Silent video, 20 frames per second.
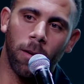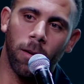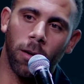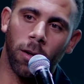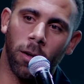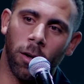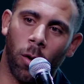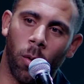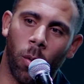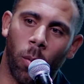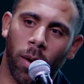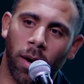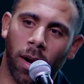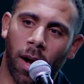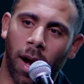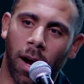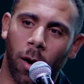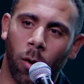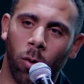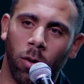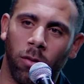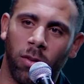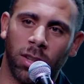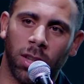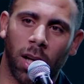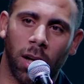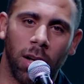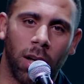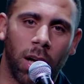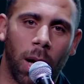You know, and when I all of a
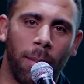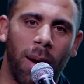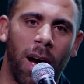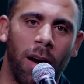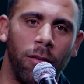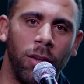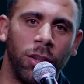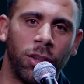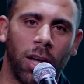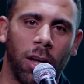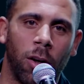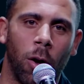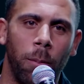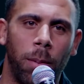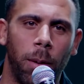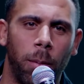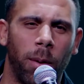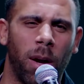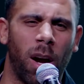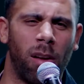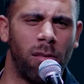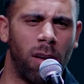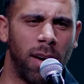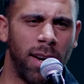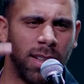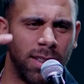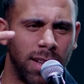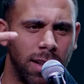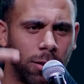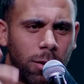sudden come out of his shadow and people going, right,
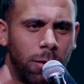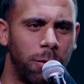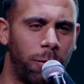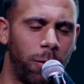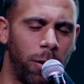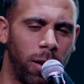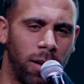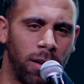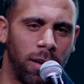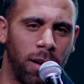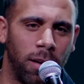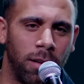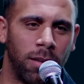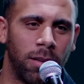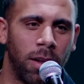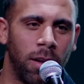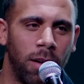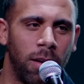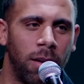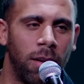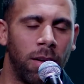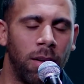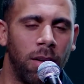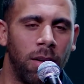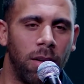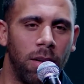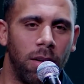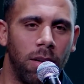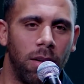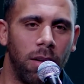there's Anton Ferdinand,
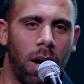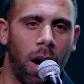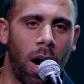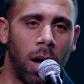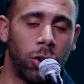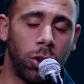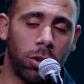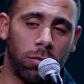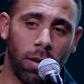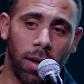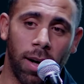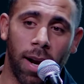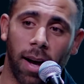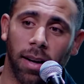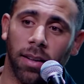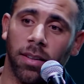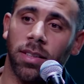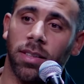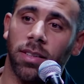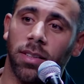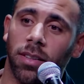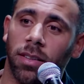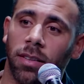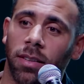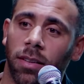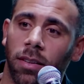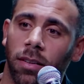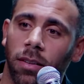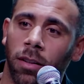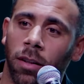I just relaxed,
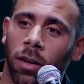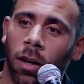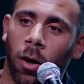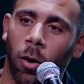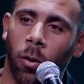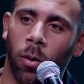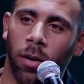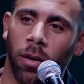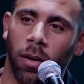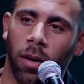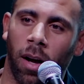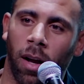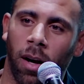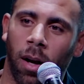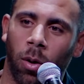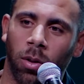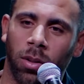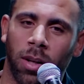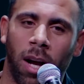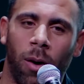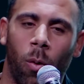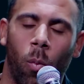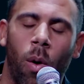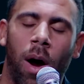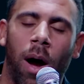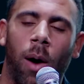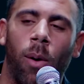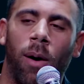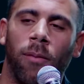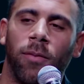you know, and I was like,
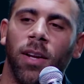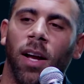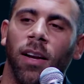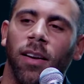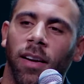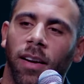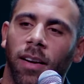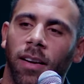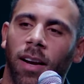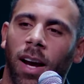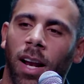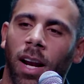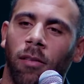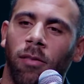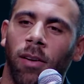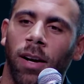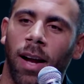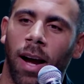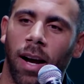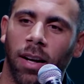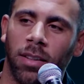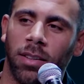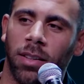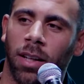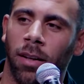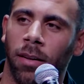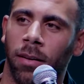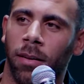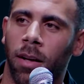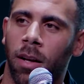wow, I've done it. And I relaxed
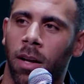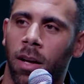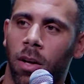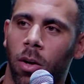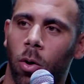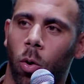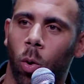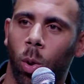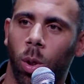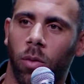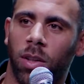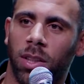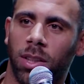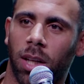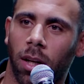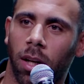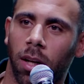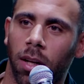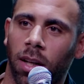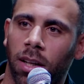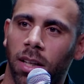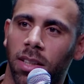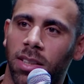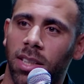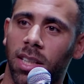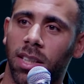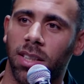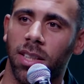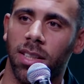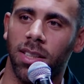and all of a sudden the
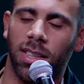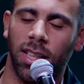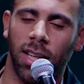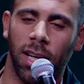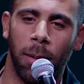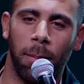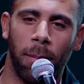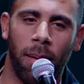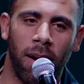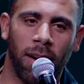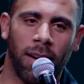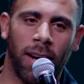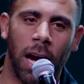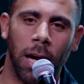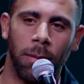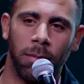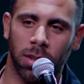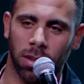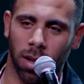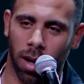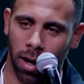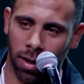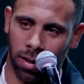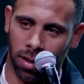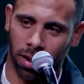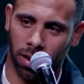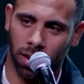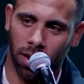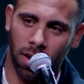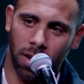consistency in my game
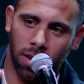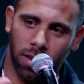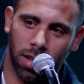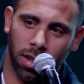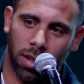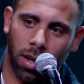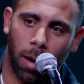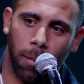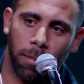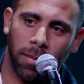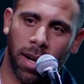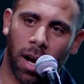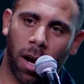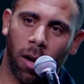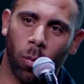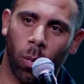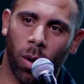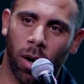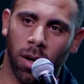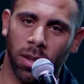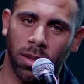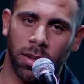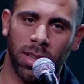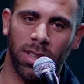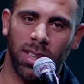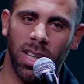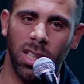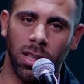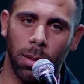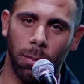started to come down, whereas the
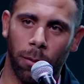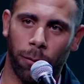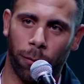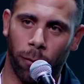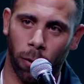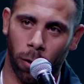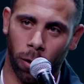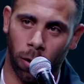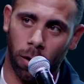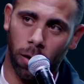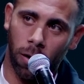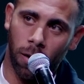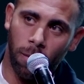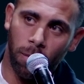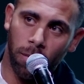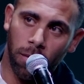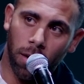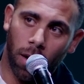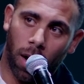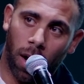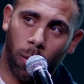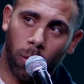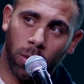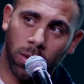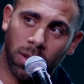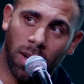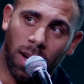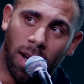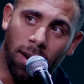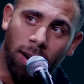season before, I
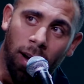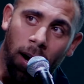was like that.